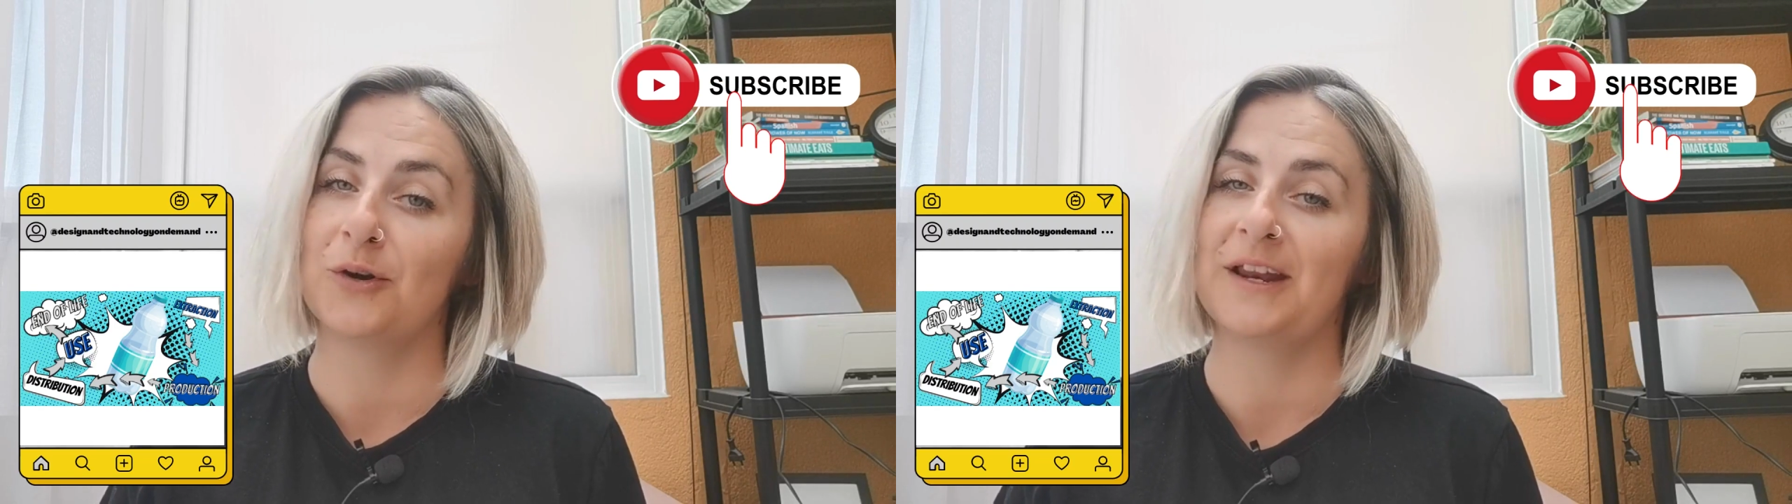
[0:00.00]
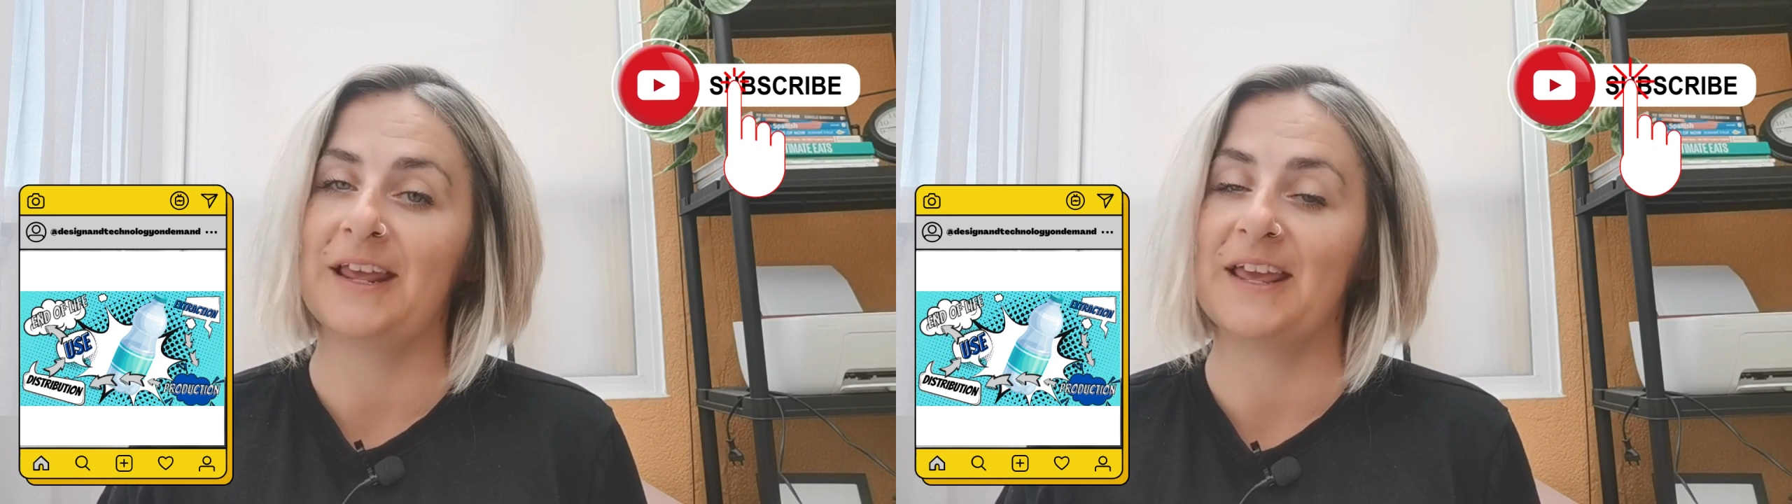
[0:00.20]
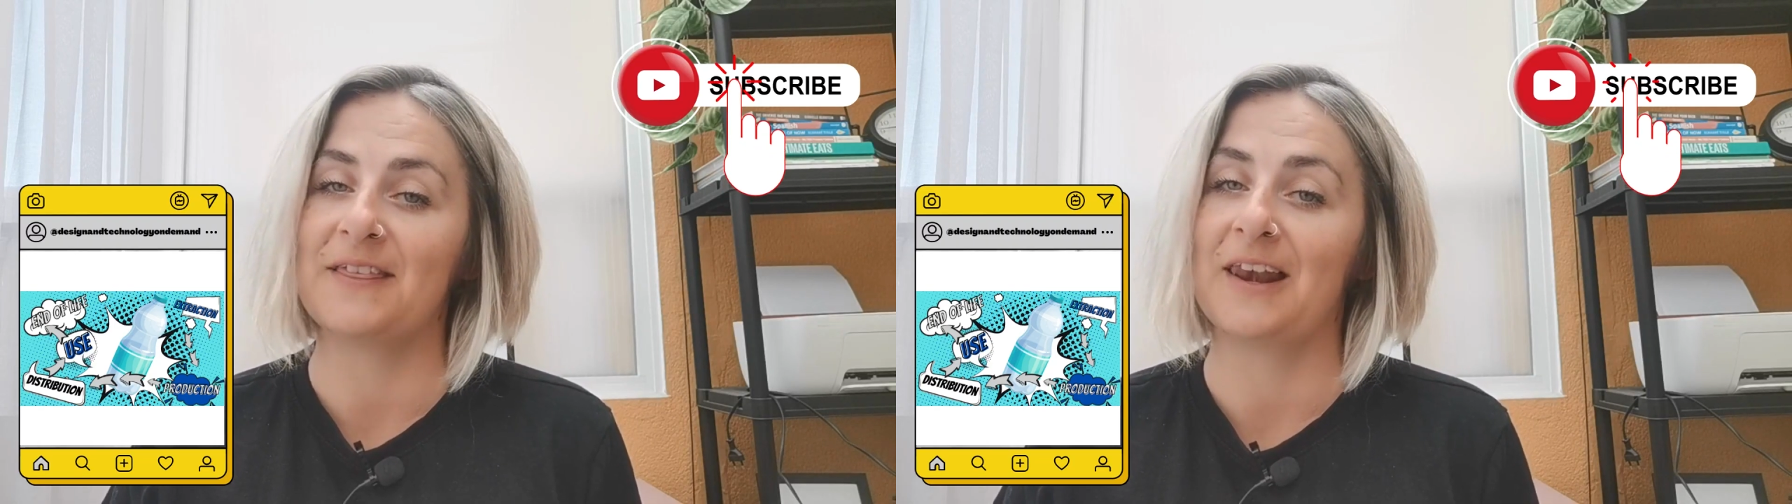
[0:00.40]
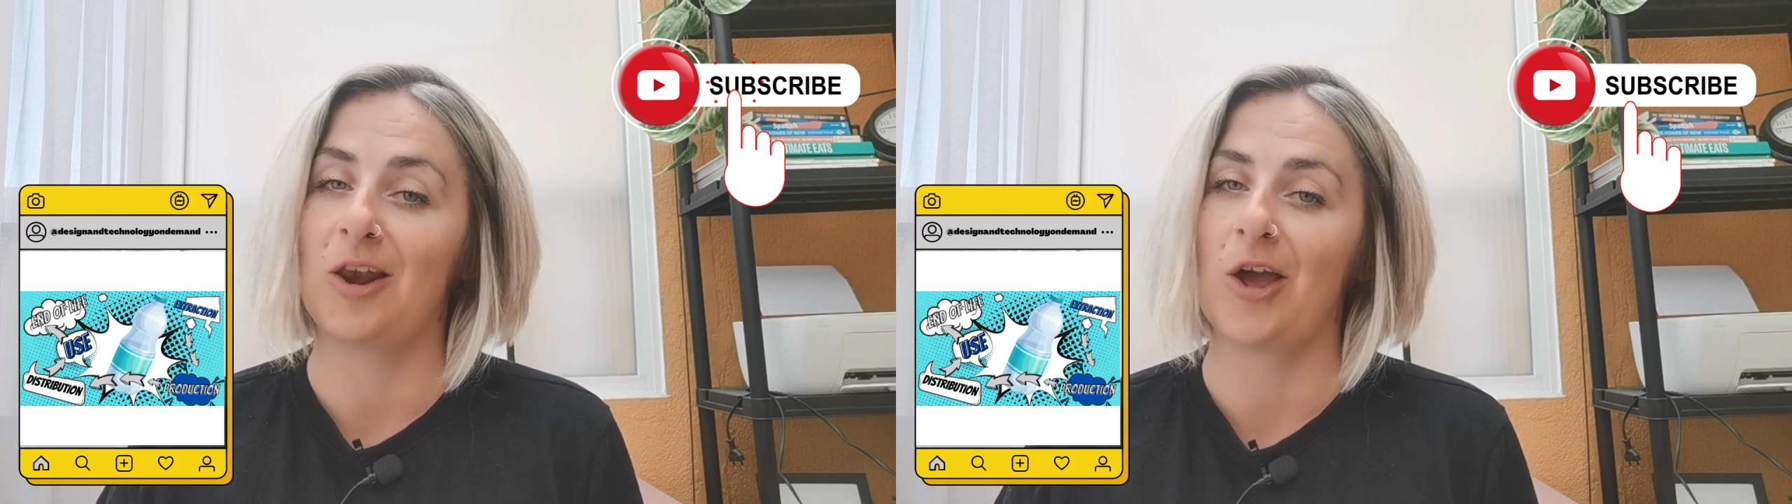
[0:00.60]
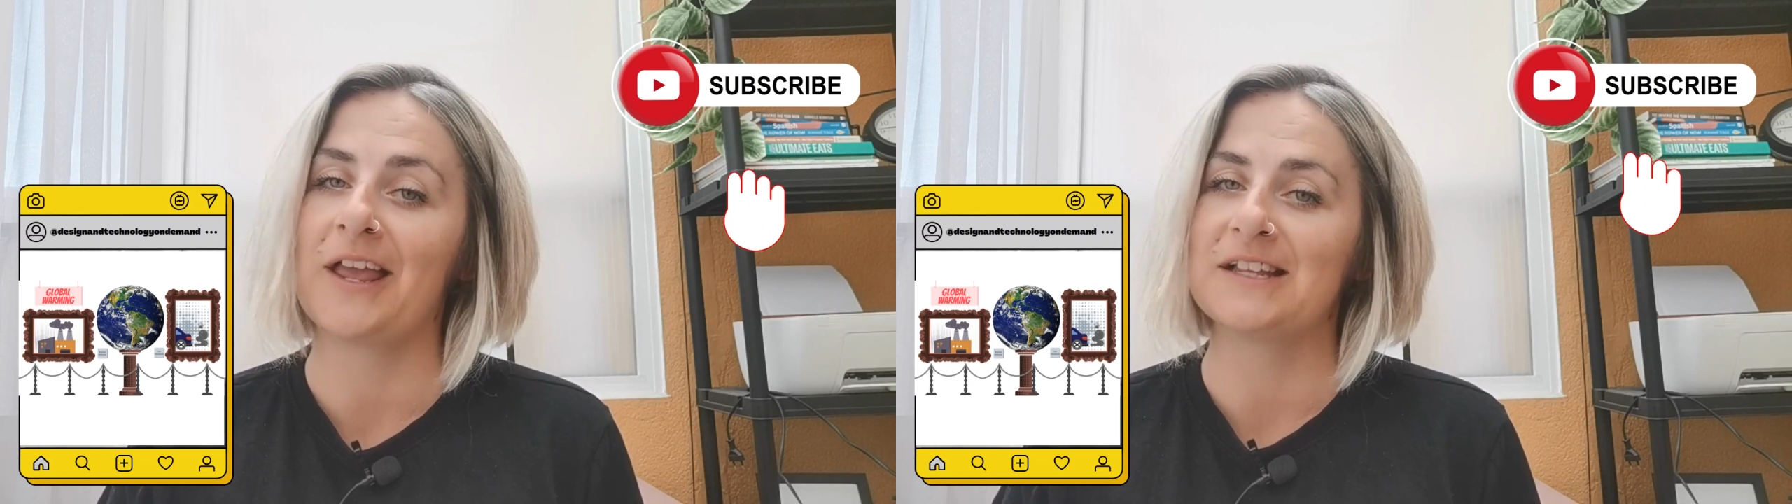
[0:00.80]
already hit
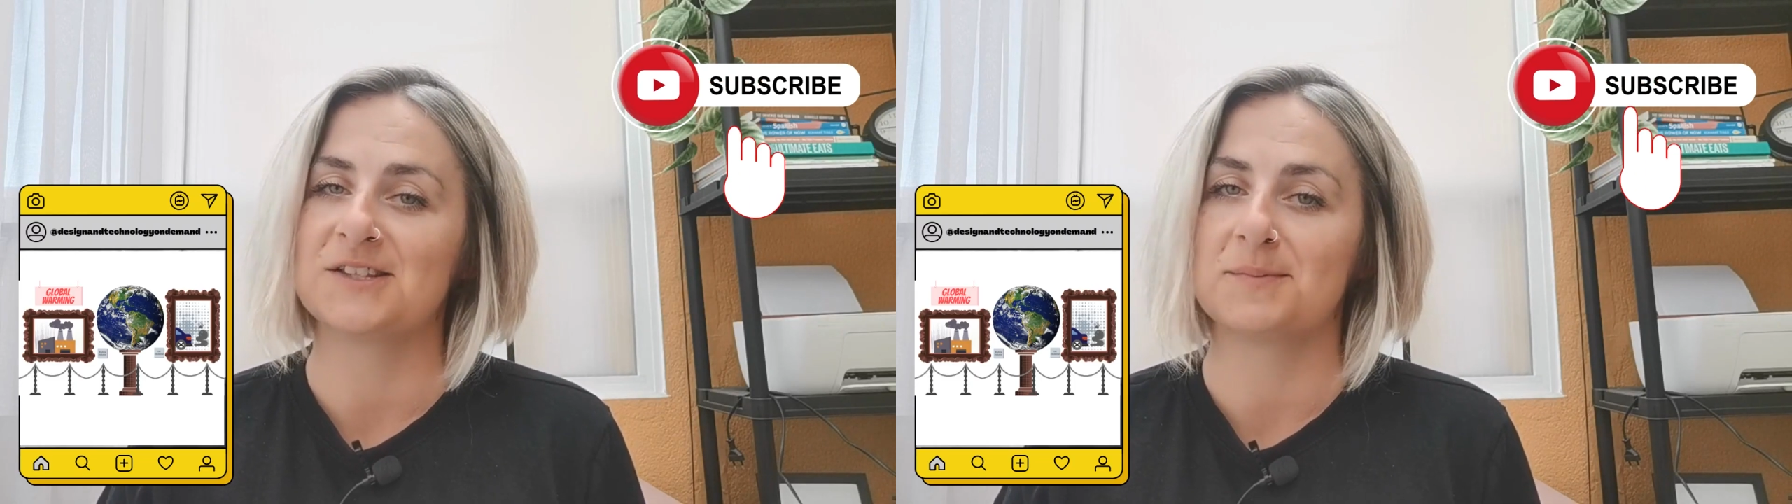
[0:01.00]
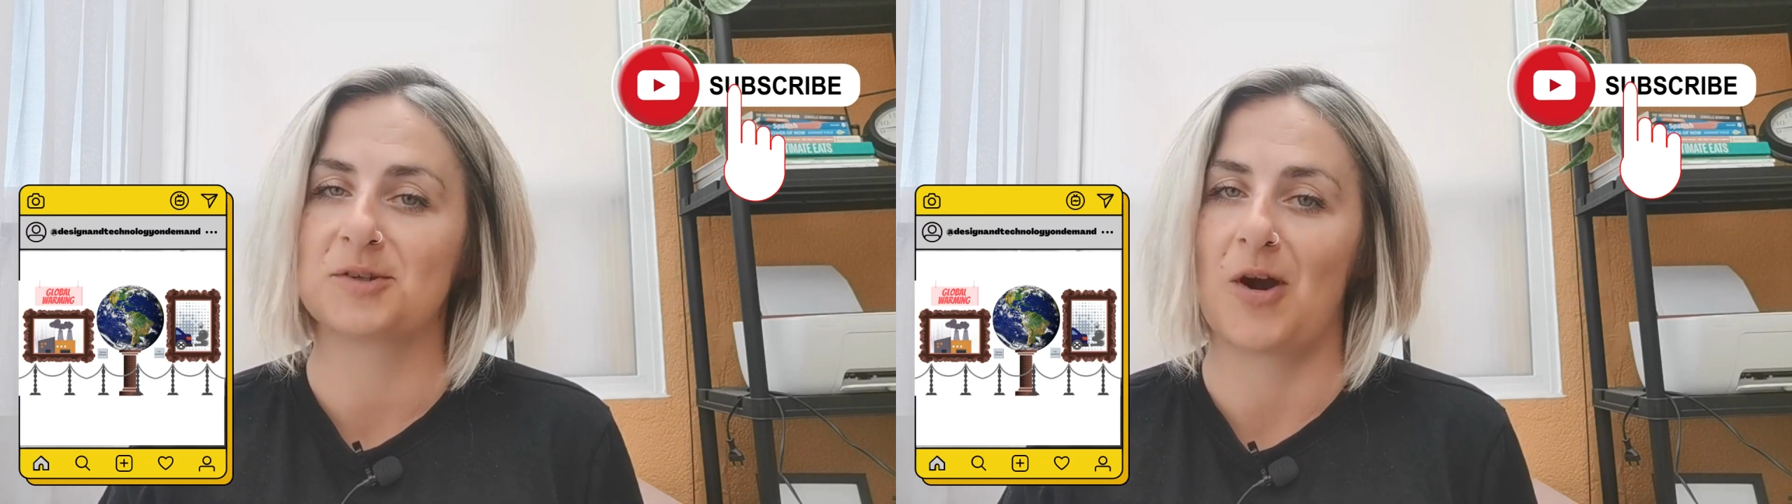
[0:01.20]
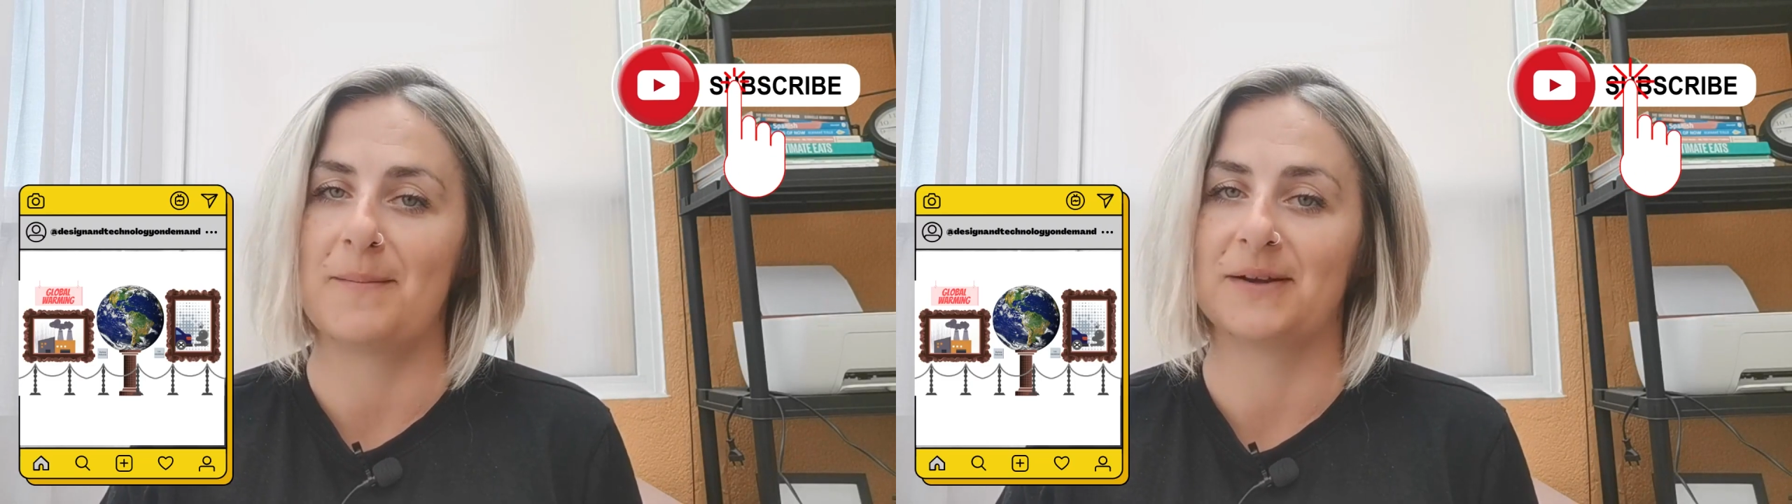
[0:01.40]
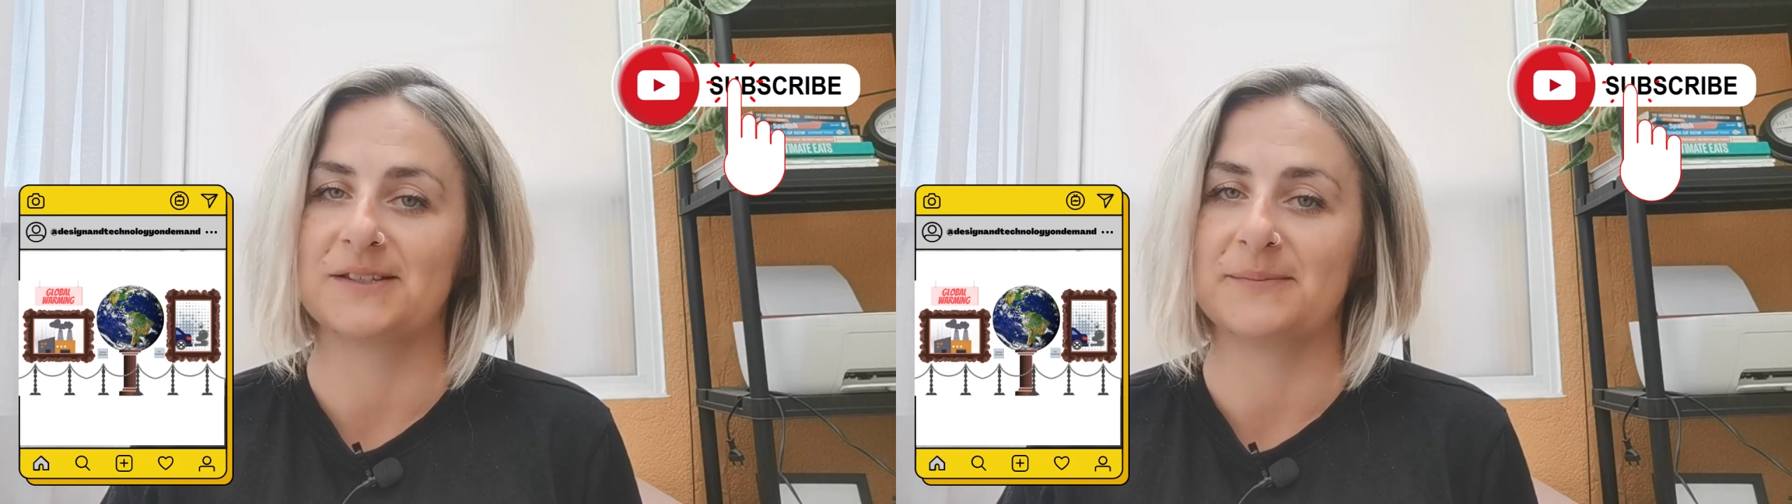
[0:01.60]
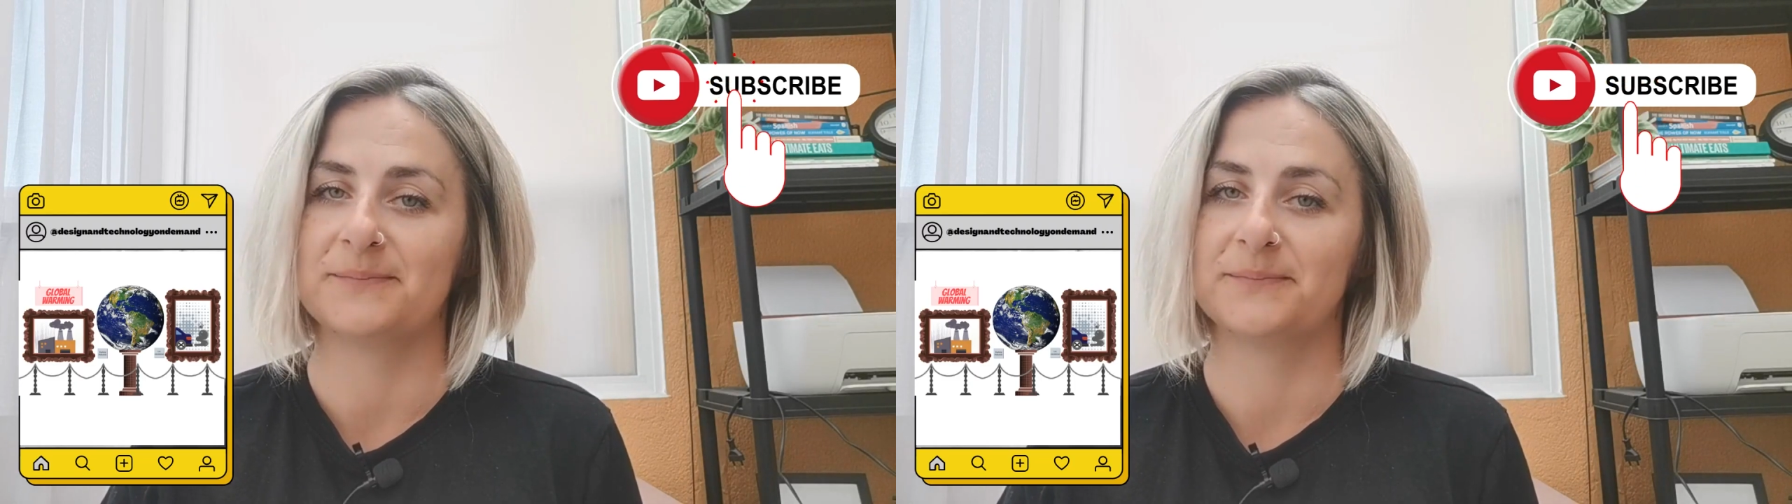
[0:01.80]
that like and subscribe
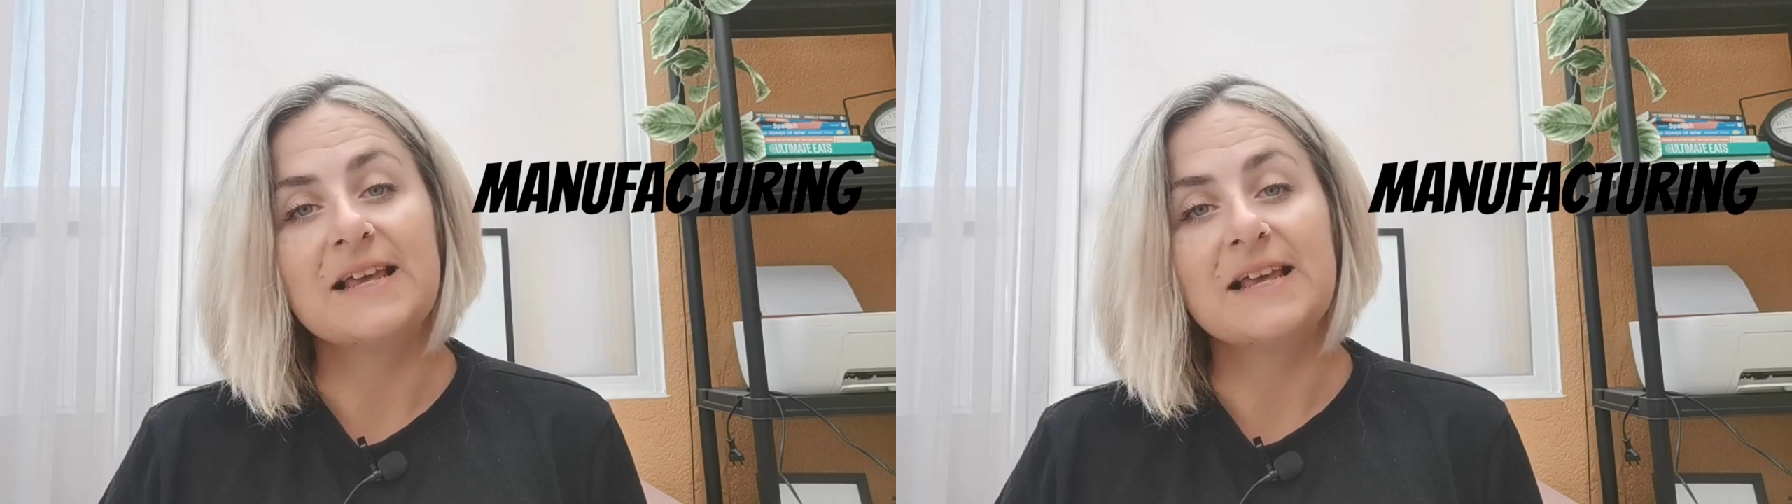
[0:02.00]
button.